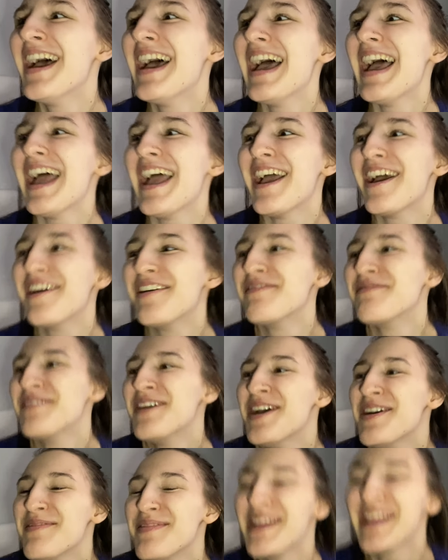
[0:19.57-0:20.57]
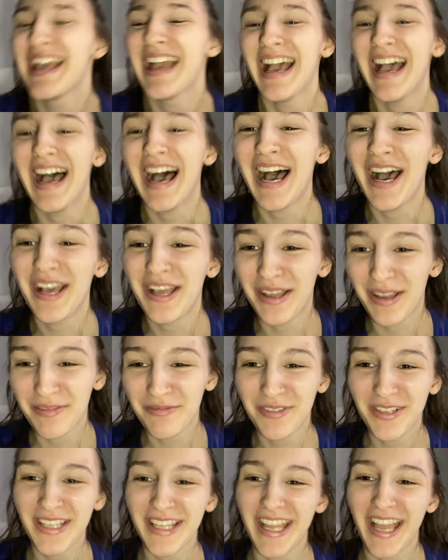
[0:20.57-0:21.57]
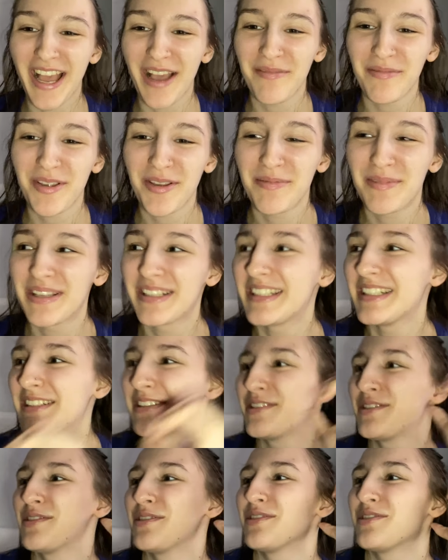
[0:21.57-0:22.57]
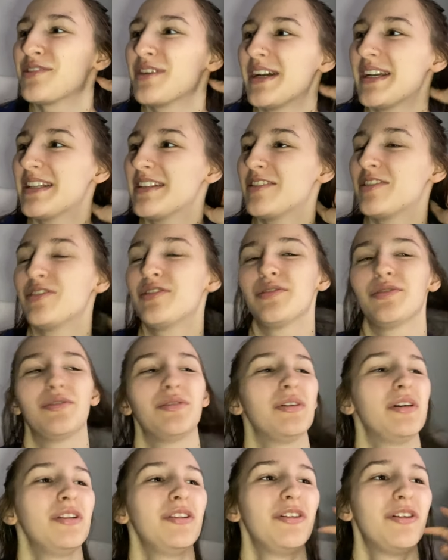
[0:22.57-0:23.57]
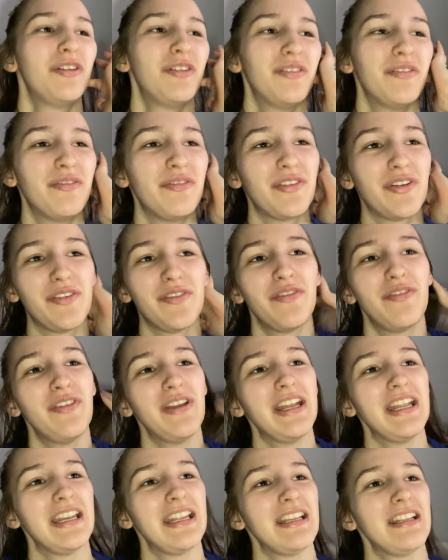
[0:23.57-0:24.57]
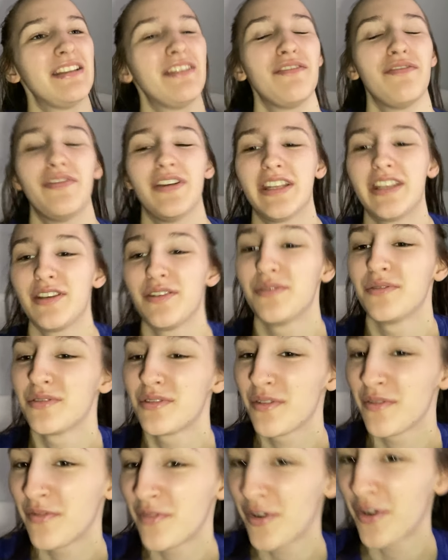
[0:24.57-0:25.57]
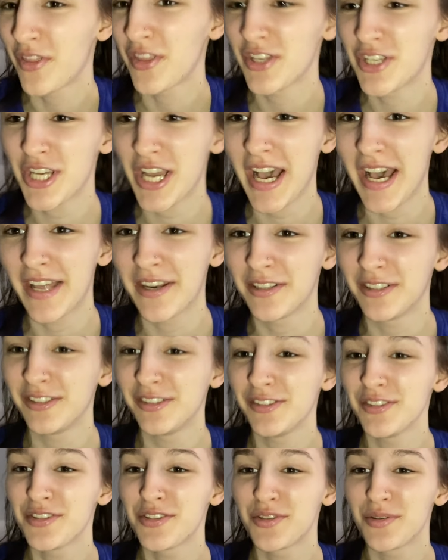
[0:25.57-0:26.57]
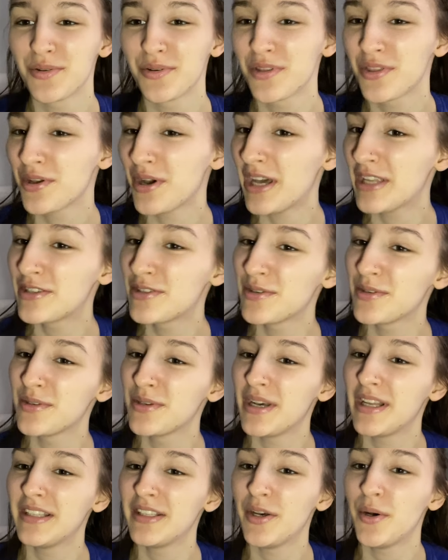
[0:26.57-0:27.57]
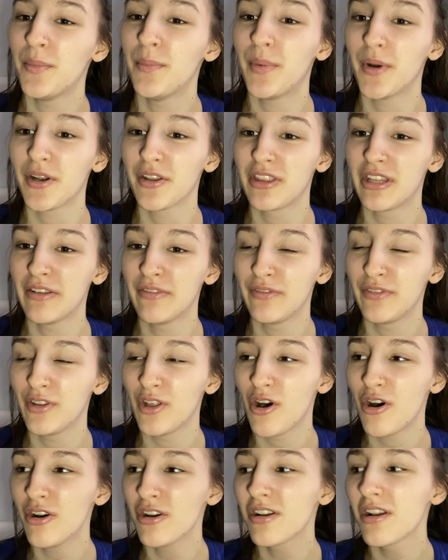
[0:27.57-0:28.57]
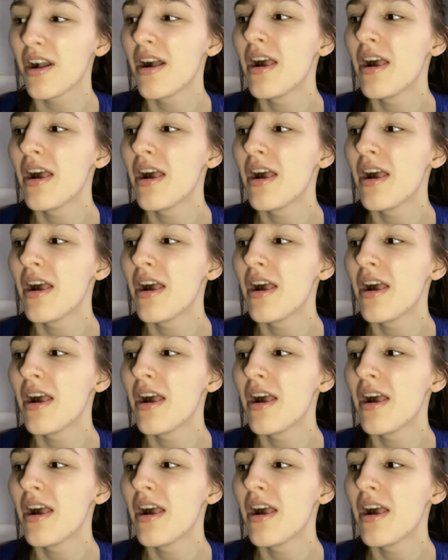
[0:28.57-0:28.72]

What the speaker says: But yeah, I really am committed to trying to do a lot of varied videos for the channel. So I thought I'd do a little birthday vlog.